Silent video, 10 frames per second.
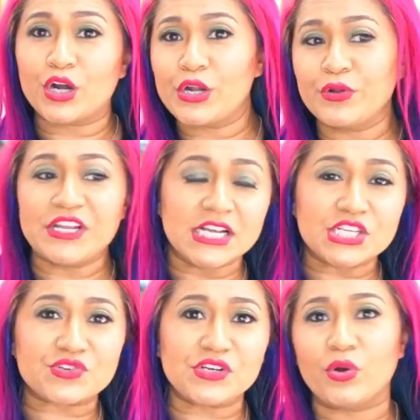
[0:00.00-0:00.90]
you know,
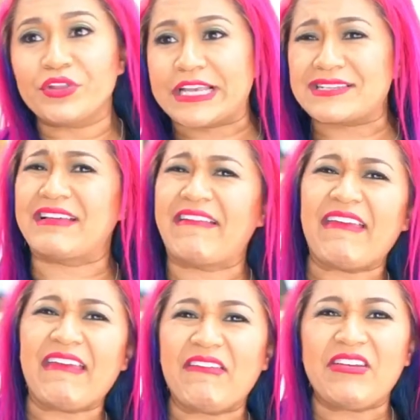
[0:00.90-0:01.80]
nursery, all the kids like,
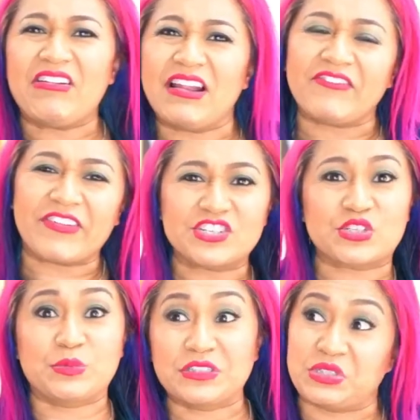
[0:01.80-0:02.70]
hey, we don't like
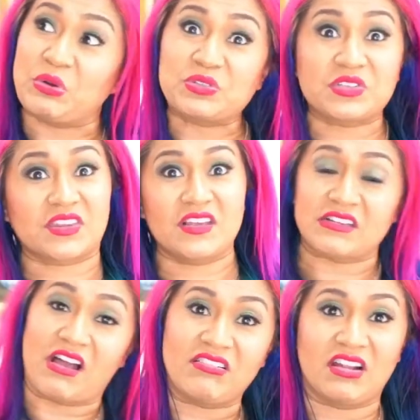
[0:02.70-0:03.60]
vegetables. He also thinks
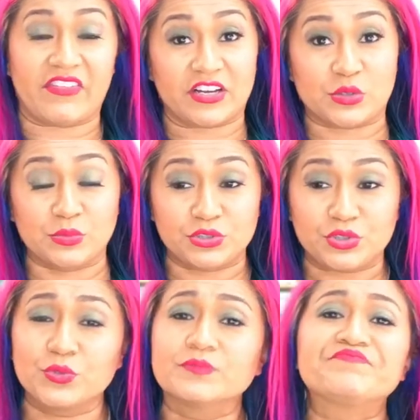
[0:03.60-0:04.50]
I don't like vegetables
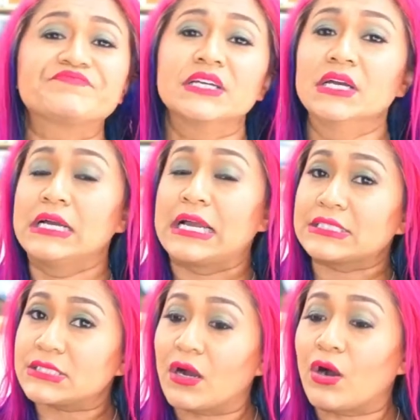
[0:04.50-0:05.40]
too.
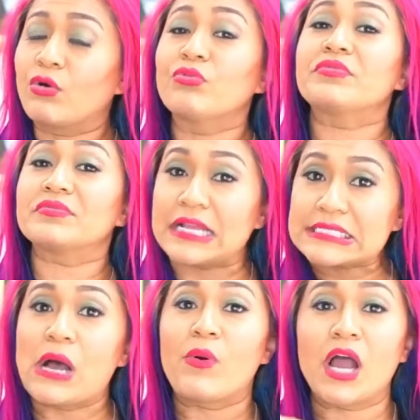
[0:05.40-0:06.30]
So that's
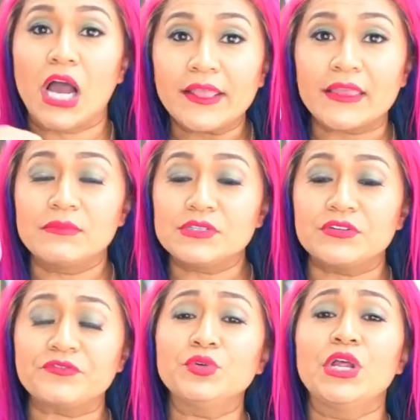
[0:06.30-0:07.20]
how I hype them into the
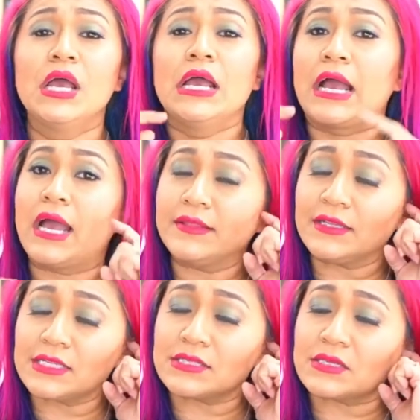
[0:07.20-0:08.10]
food. And
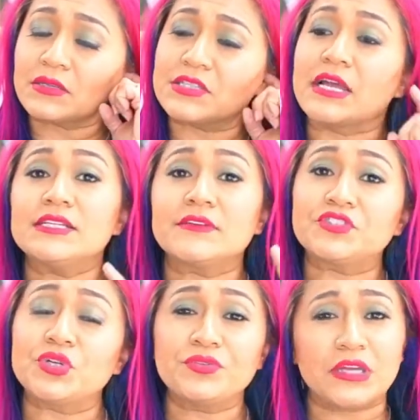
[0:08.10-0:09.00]
studies have
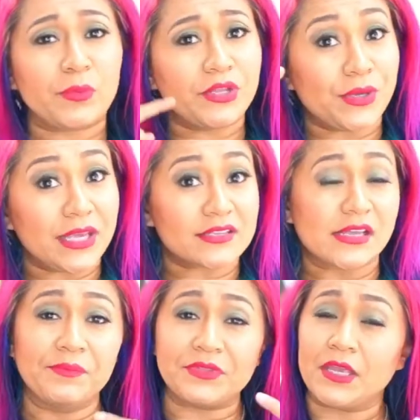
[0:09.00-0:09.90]
shown that when you eat
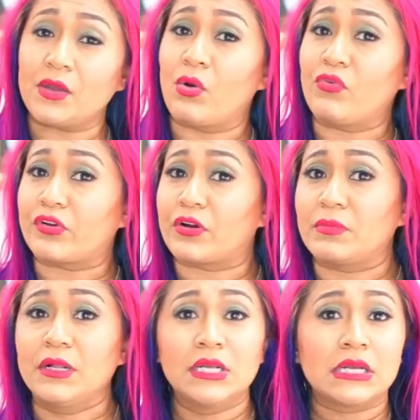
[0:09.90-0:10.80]
something over
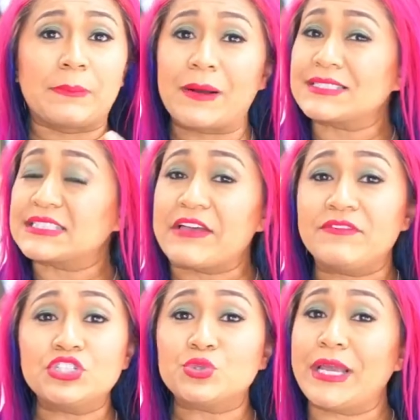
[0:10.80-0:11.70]
about
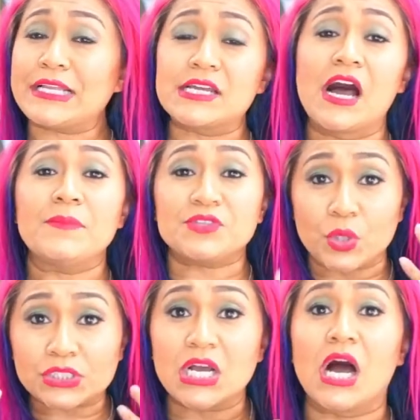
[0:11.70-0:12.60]
7 to 8 times, your
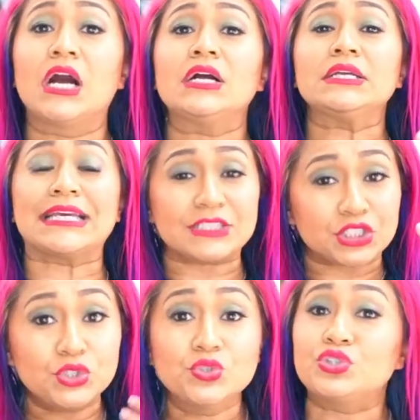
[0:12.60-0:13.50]
tongue gets
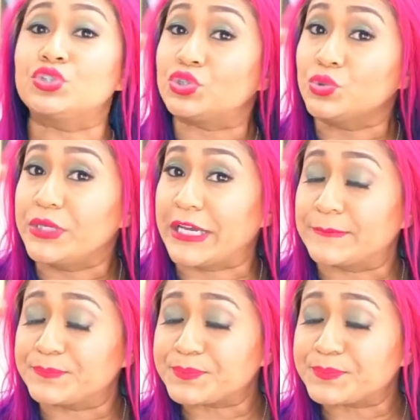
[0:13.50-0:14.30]
used to it.